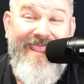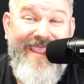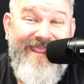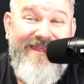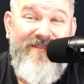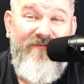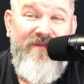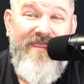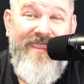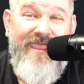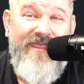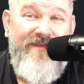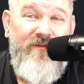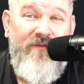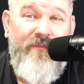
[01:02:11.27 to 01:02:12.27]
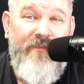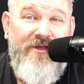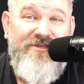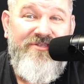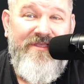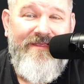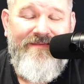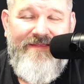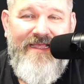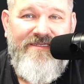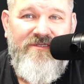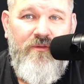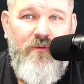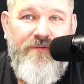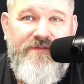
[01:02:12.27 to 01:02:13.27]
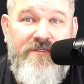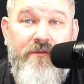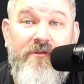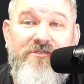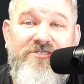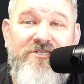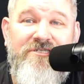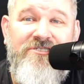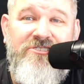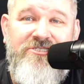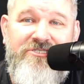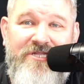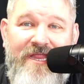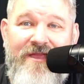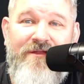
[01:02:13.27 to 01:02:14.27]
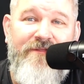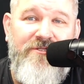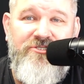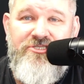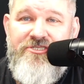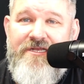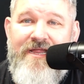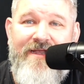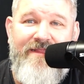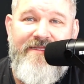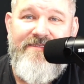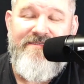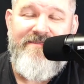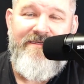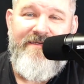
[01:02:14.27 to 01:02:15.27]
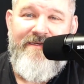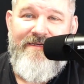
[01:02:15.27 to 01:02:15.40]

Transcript: And if you can't do the merch thing, that's cool too. Just share the shit out of this.